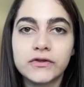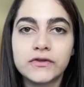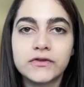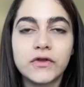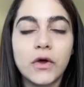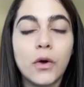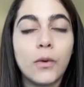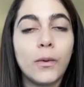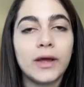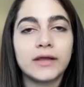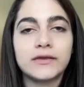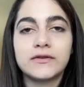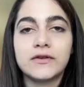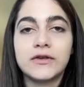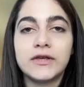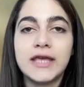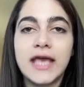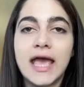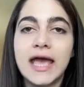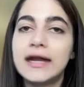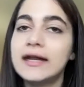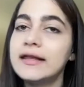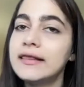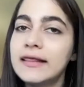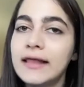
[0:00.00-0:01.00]
So once you
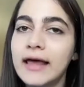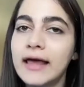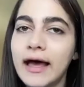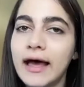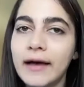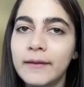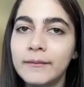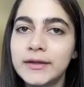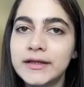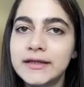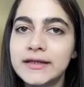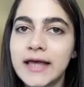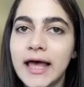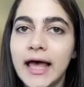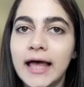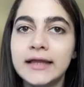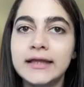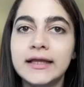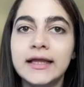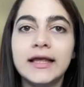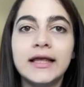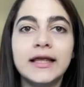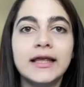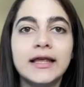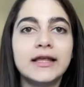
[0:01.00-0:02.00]
get in the
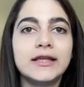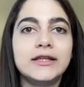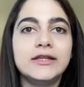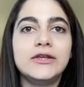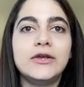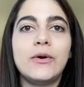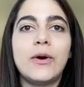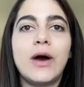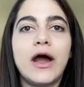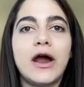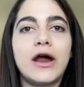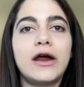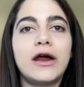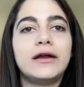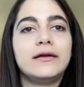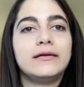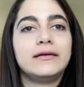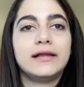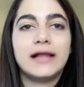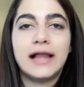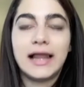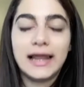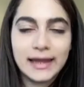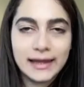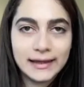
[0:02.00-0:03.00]
habitat, you are
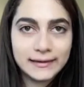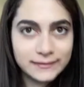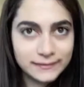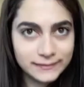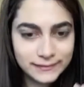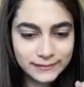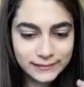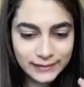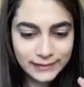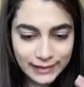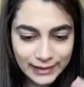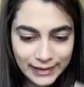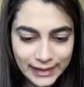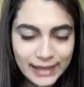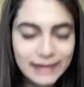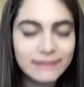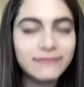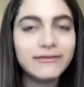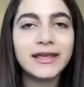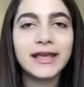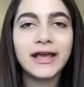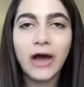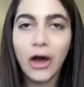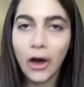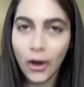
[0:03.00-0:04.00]

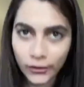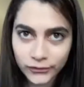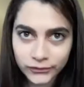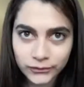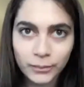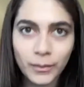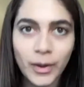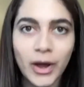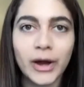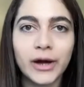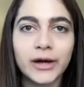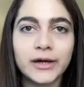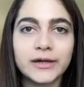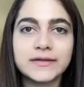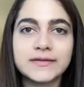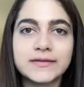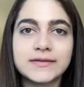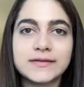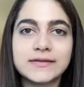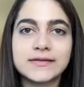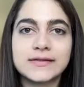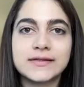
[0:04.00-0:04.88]
living on Mars.